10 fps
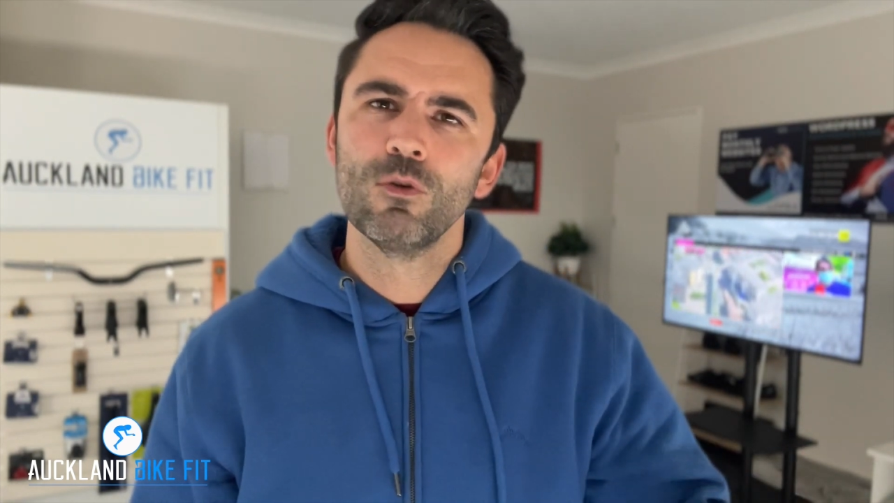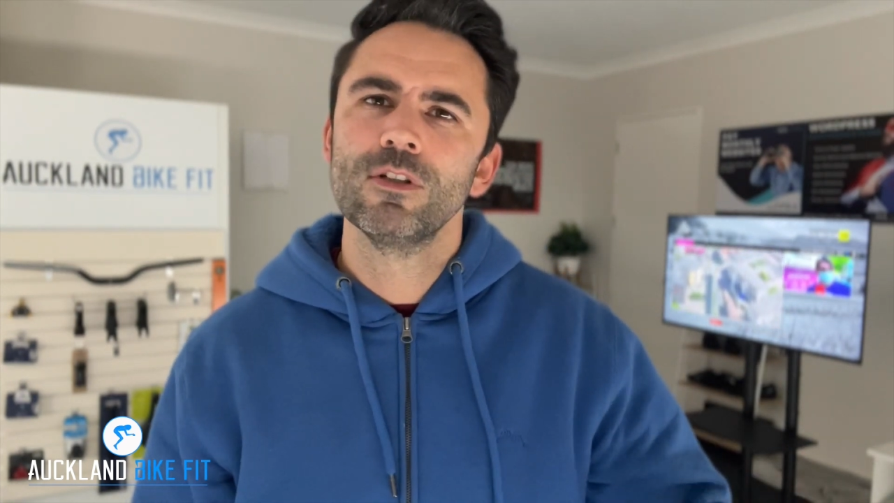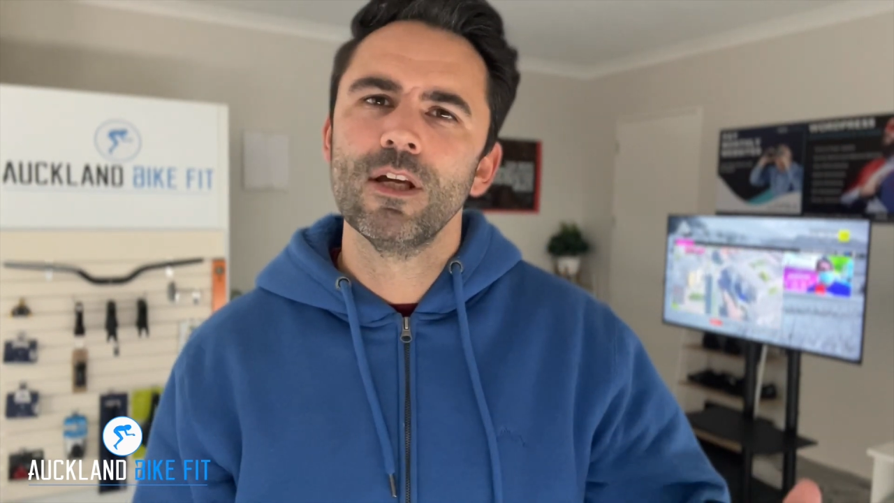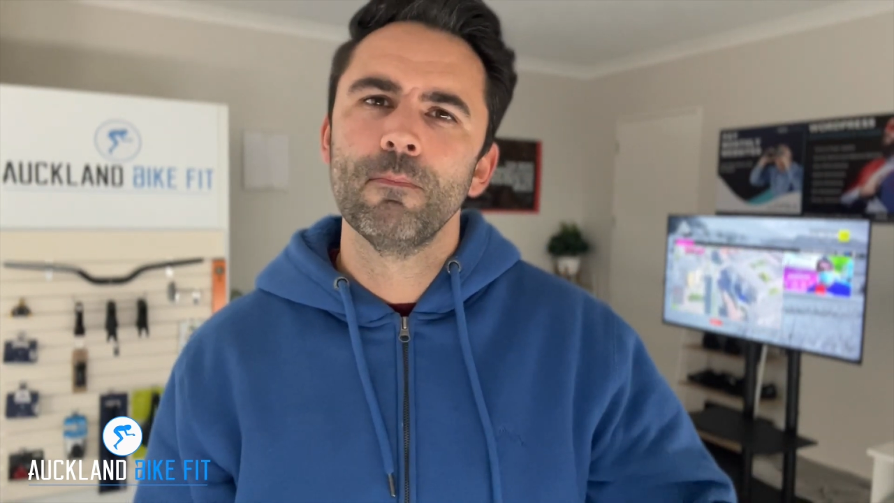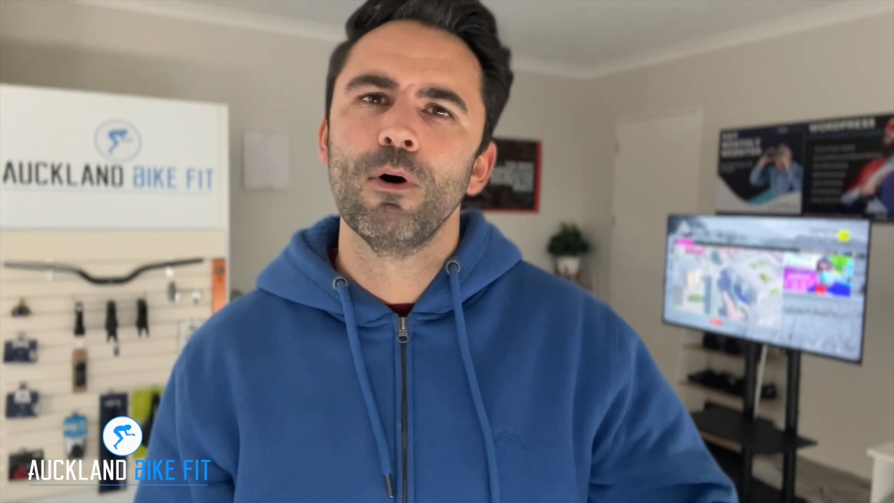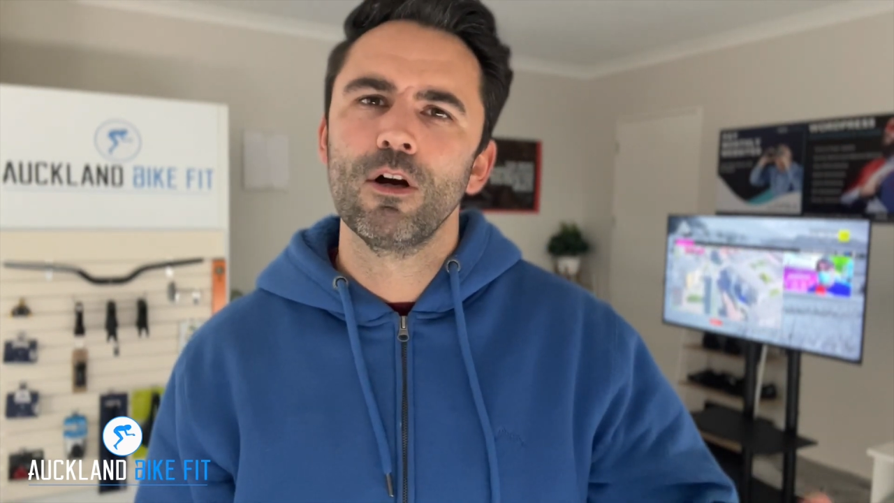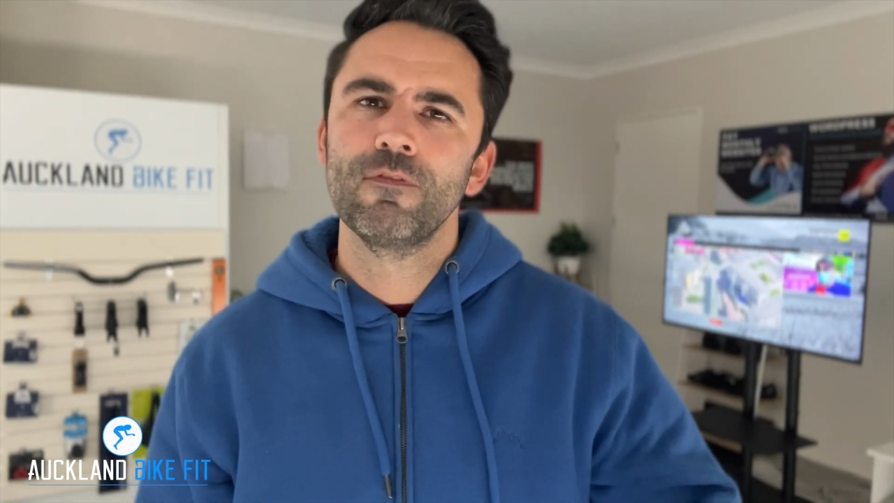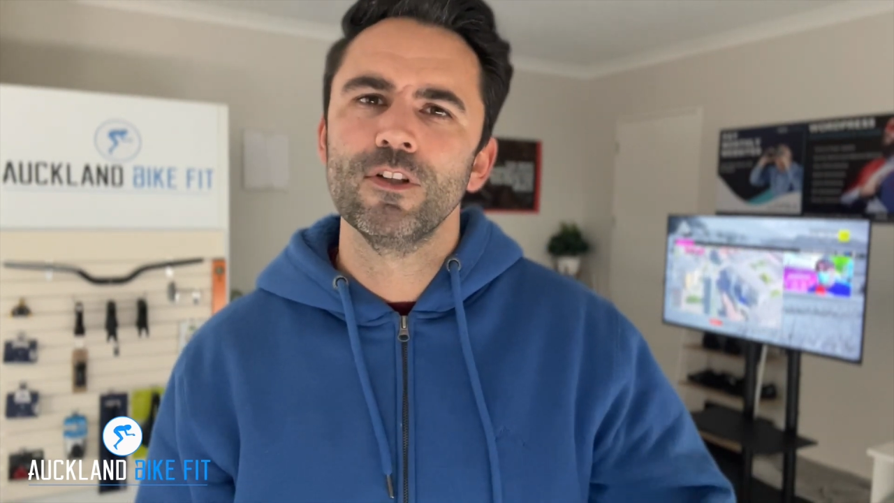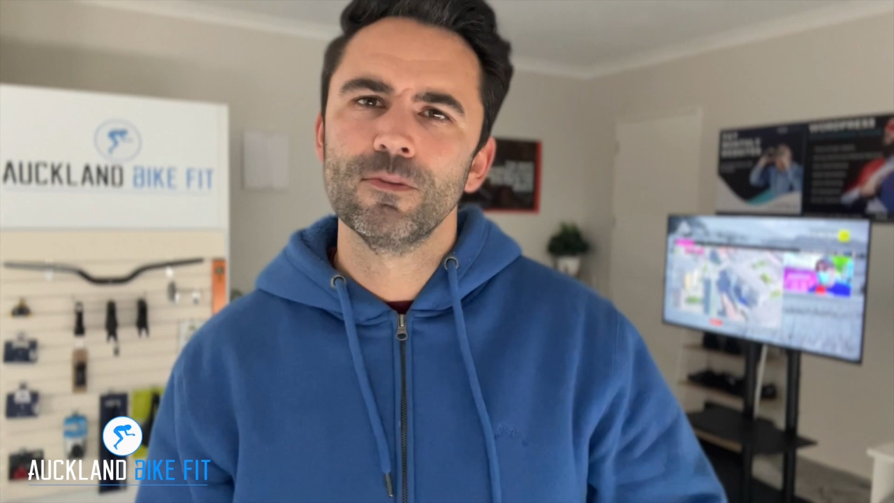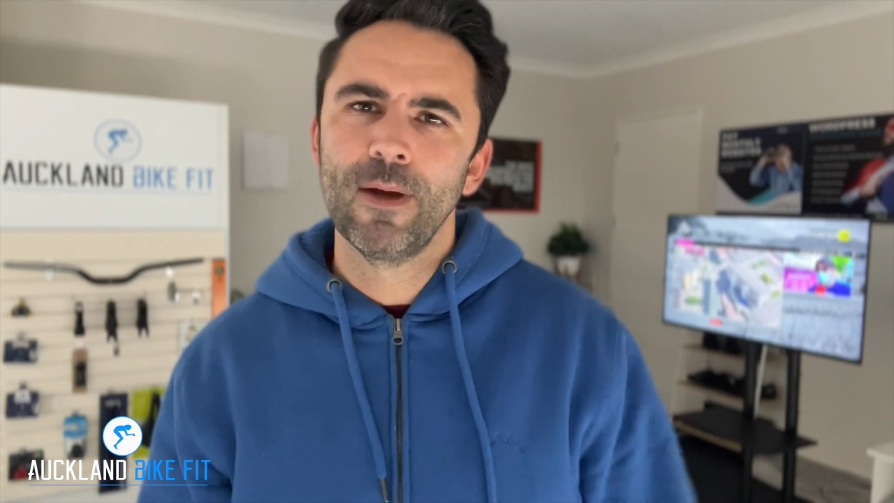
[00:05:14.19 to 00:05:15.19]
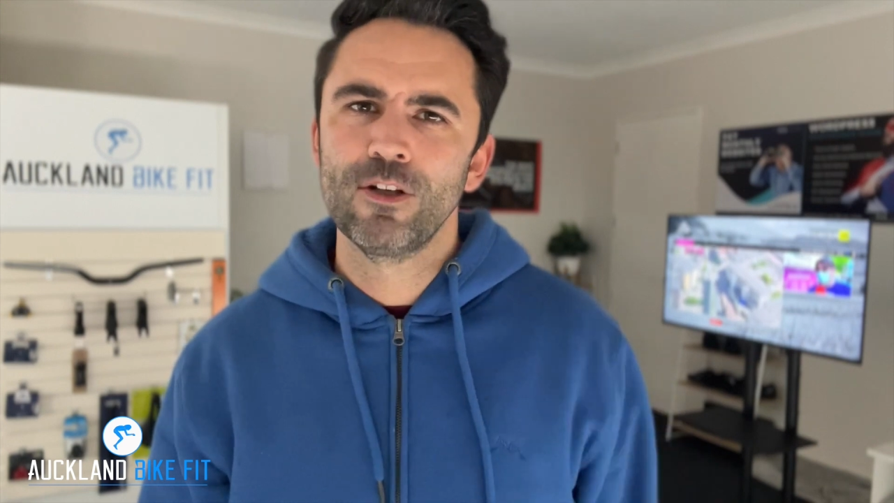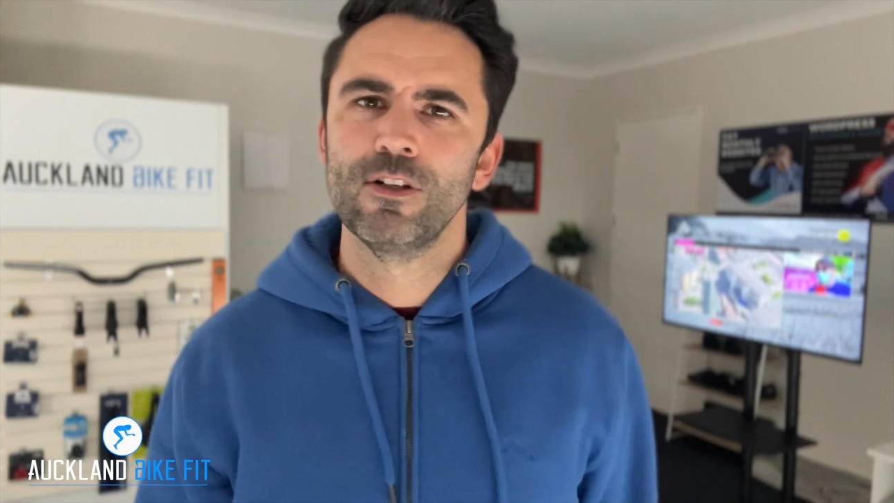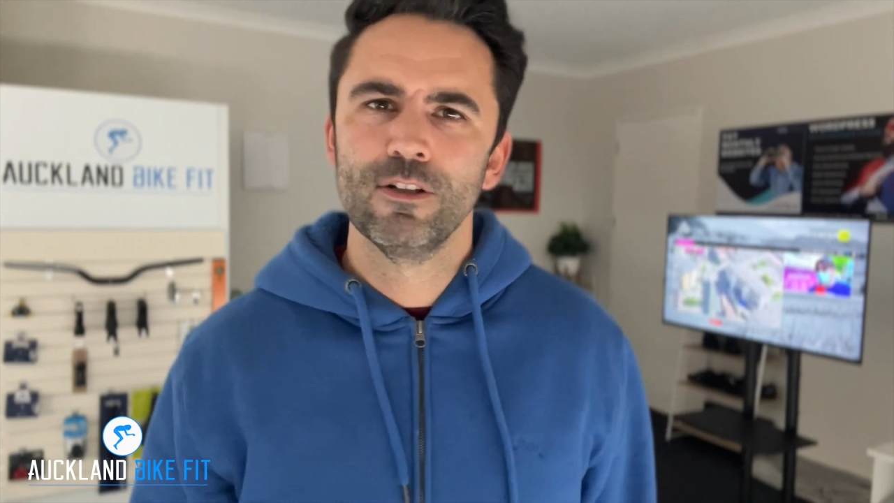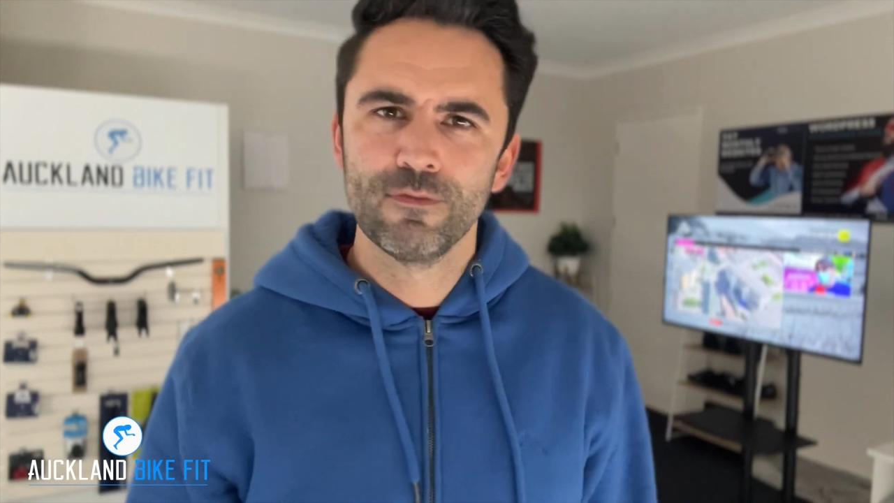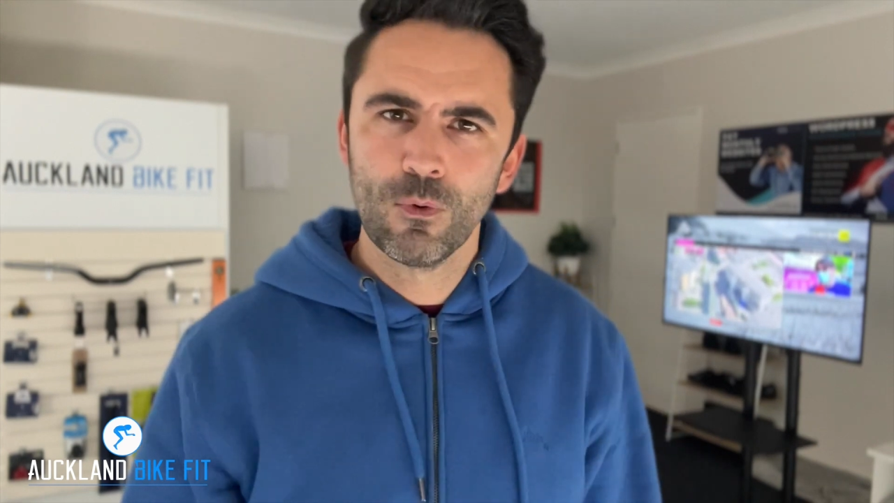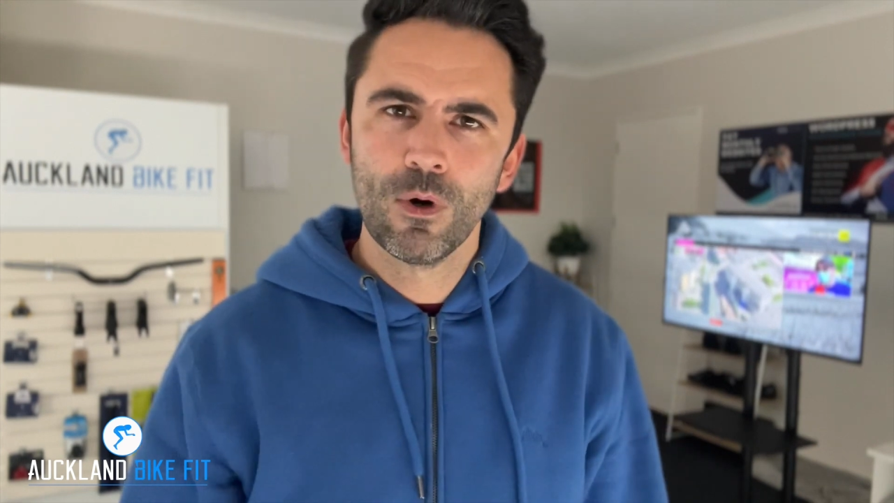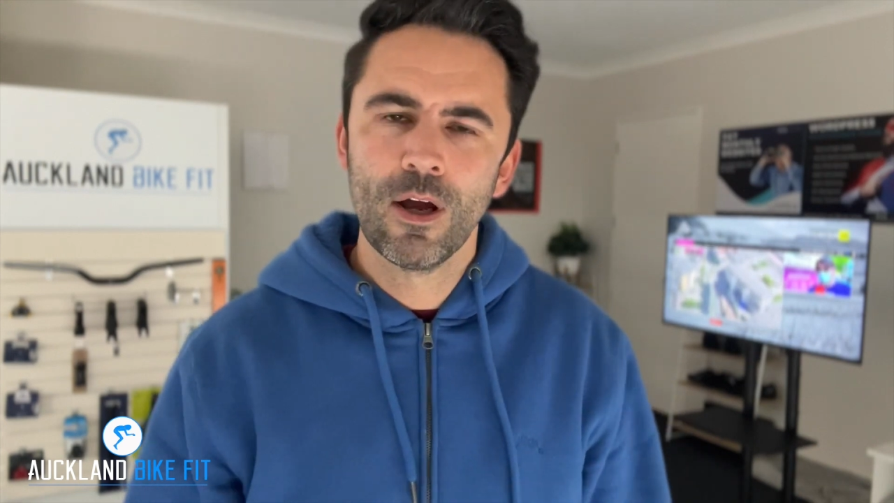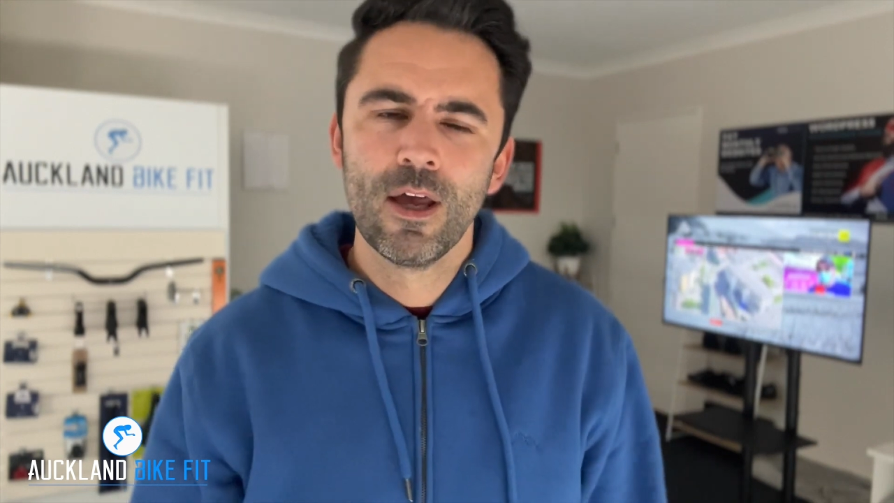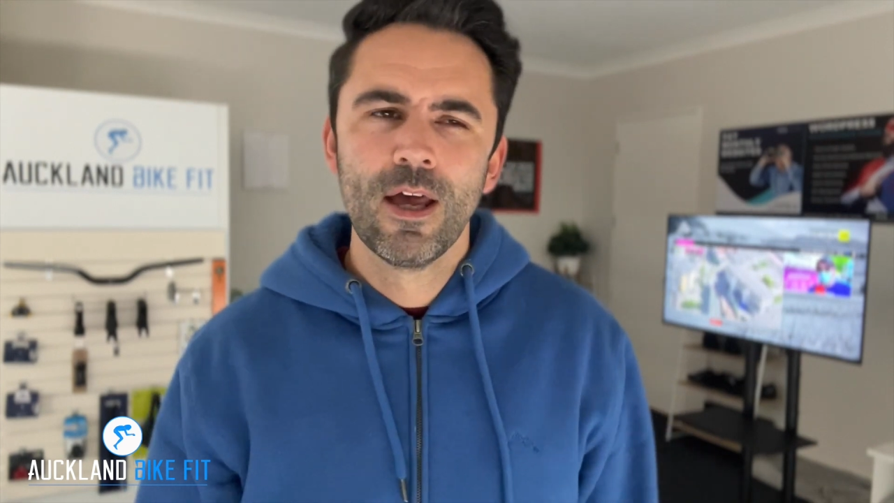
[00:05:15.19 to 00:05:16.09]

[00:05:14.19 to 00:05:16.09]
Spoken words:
see a bike fit specialist for.